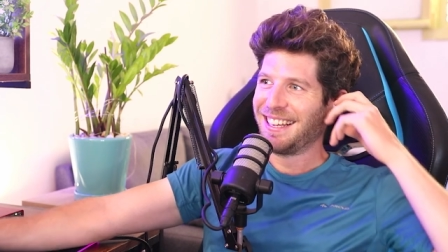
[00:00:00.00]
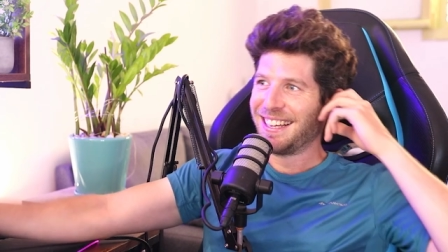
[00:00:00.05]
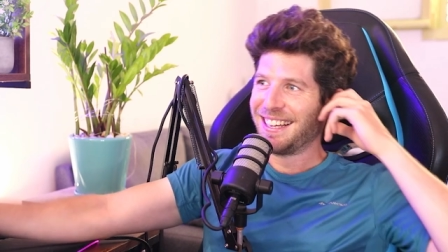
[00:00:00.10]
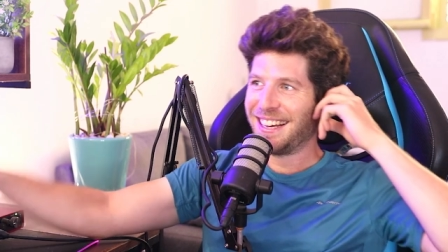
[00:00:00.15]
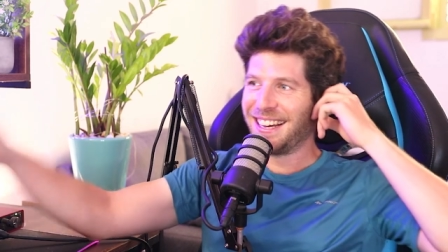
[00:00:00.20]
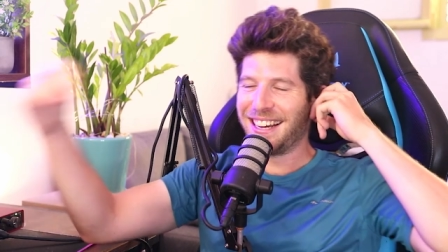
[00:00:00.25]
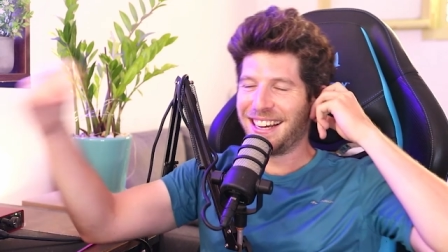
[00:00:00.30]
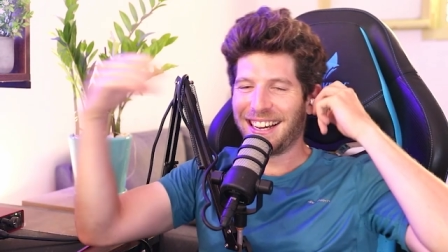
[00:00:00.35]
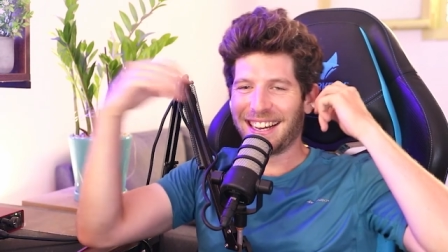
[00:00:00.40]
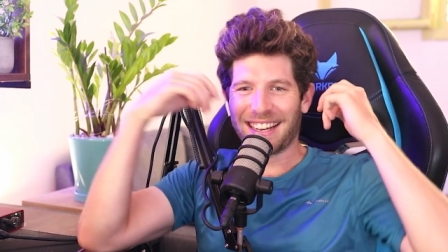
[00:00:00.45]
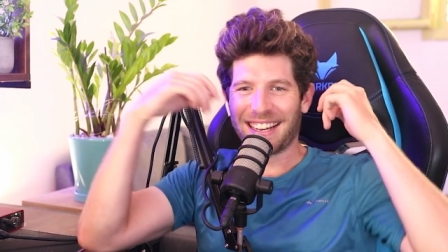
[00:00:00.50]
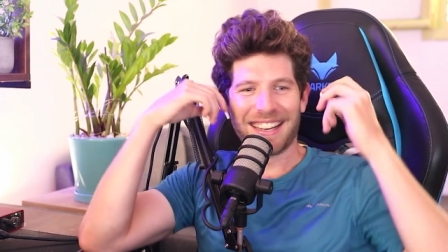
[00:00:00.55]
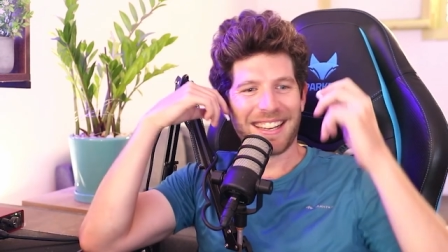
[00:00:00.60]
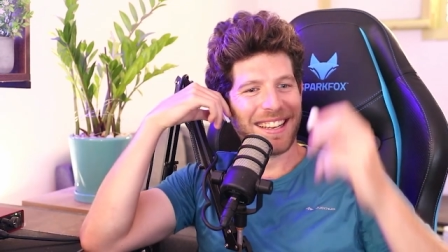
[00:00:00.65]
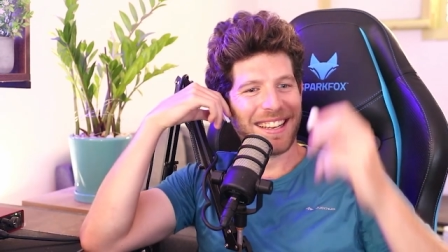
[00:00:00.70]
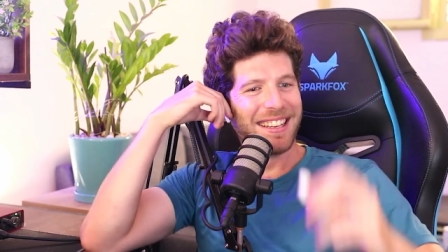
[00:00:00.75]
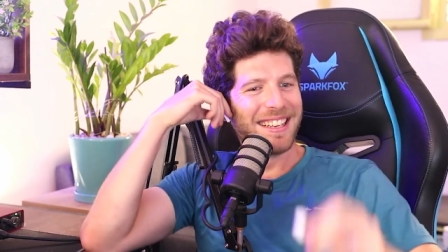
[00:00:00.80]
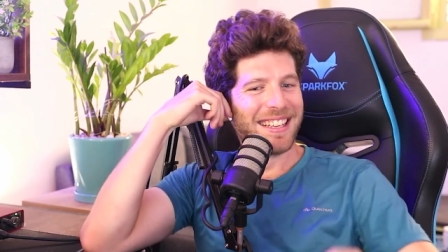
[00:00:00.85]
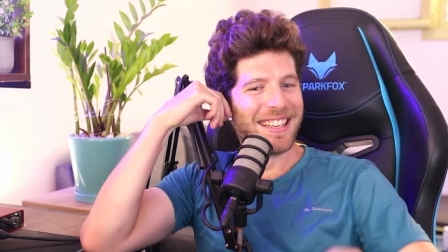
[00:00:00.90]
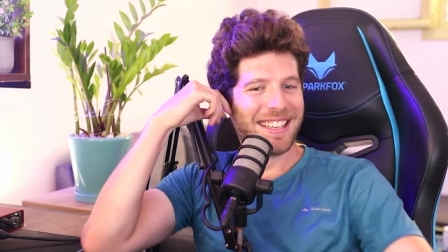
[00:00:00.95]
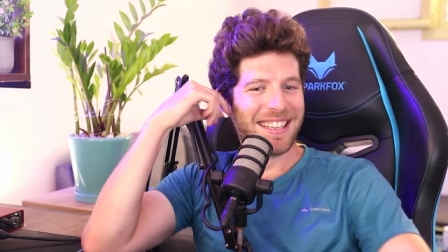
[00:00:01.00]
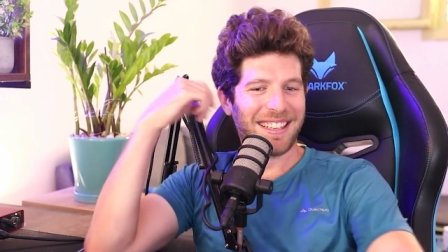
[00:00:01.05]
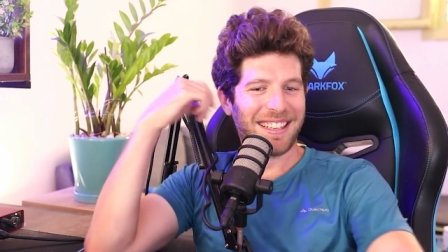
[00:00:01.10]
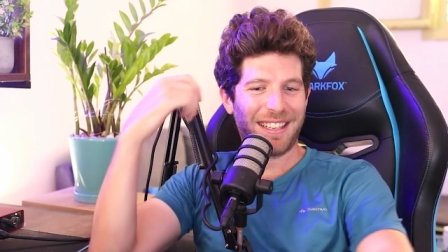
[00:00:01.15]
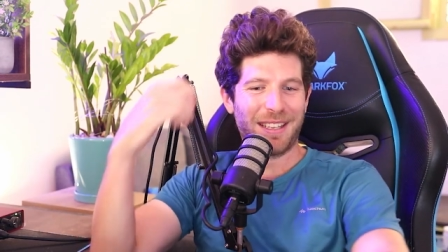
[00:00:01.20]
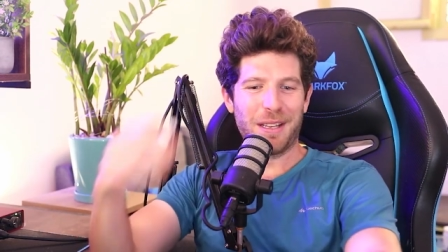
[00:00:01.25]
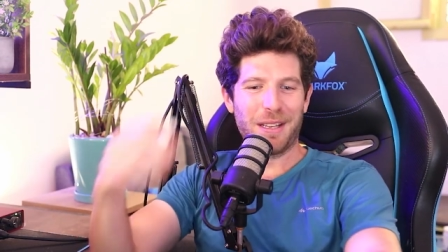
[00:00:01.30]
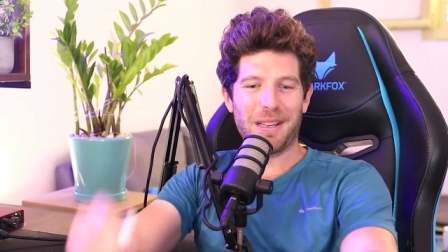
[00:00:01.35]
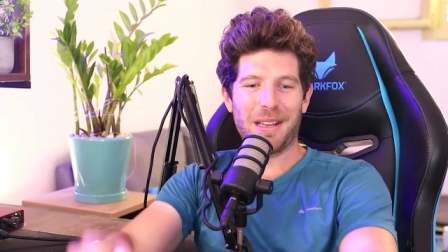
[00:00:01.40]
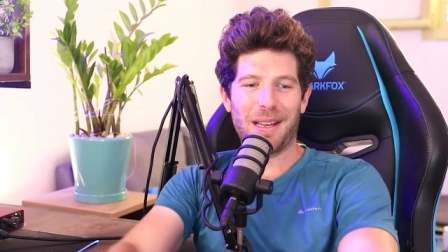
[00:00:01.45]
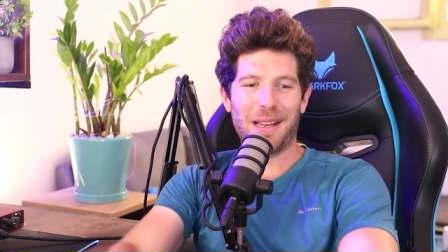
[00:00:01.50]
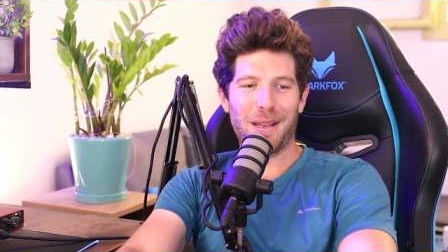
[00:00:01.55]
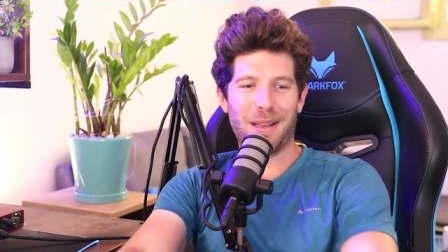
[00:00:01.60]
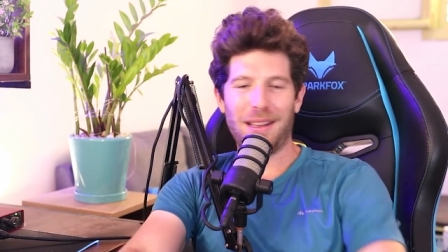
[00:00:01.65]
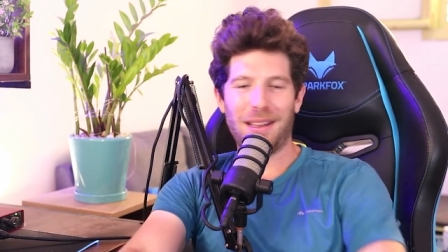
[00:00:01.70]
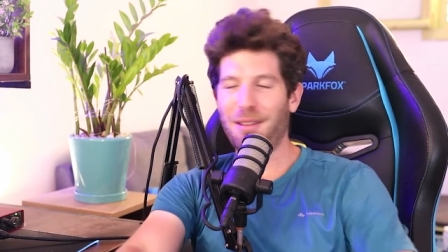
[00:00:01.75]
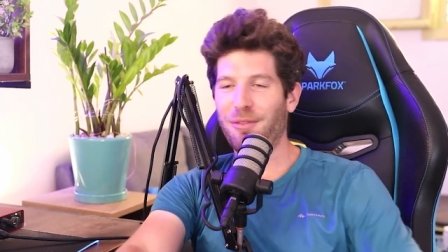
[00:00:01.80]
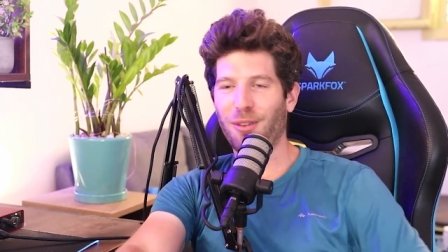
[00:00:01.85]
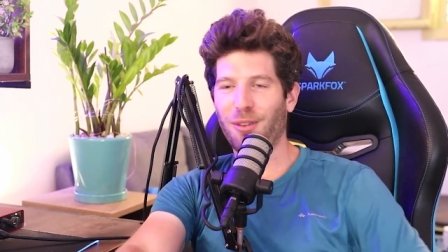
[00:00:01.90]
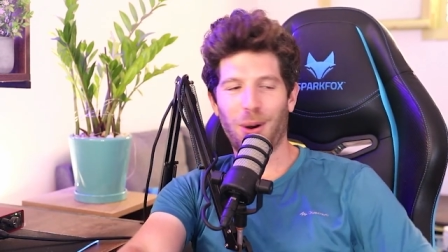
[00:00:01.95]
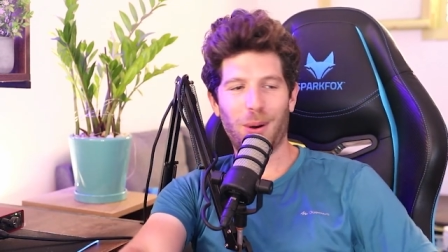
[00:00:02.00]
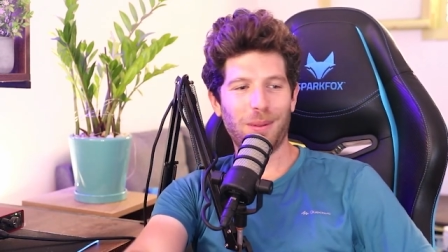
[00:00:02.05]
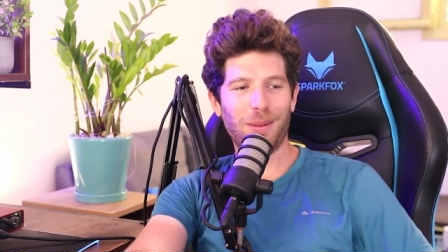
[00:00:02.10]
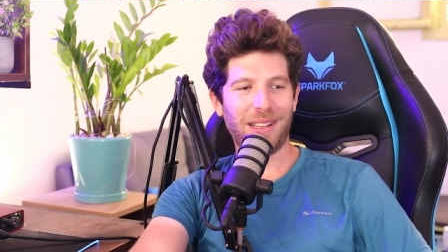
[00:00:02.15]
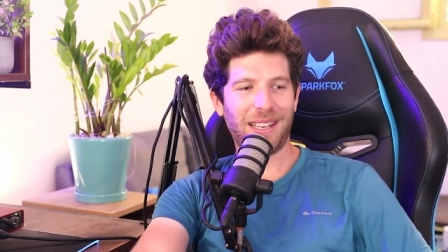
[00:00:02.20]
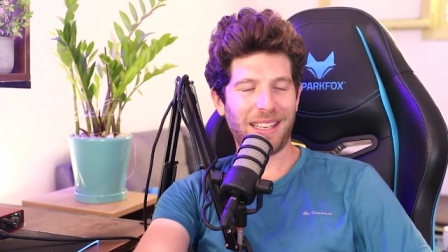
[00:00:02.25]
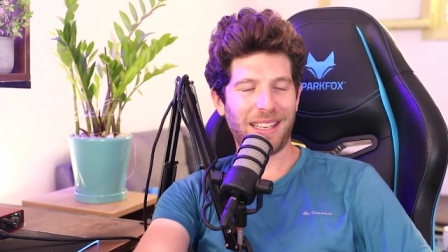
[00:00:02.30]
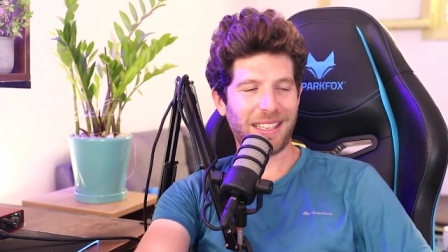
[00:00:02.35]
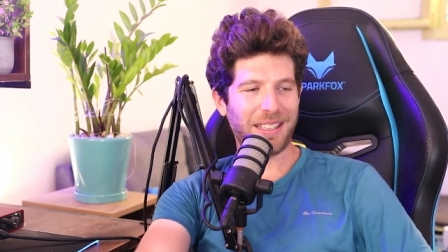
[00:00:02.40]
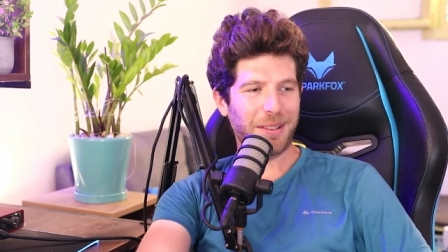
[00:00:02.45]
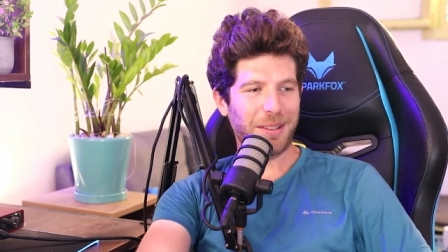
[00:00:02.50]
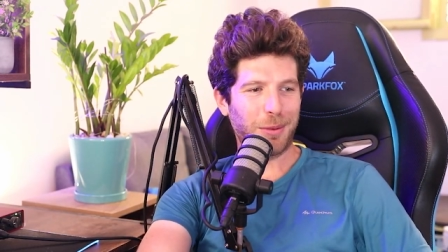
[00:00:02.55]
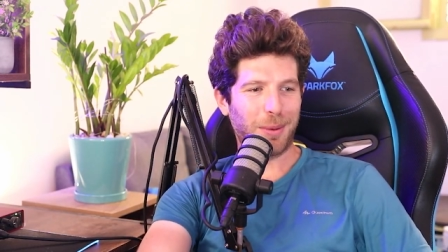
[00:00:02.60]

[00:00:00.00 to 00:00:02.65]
uh, if only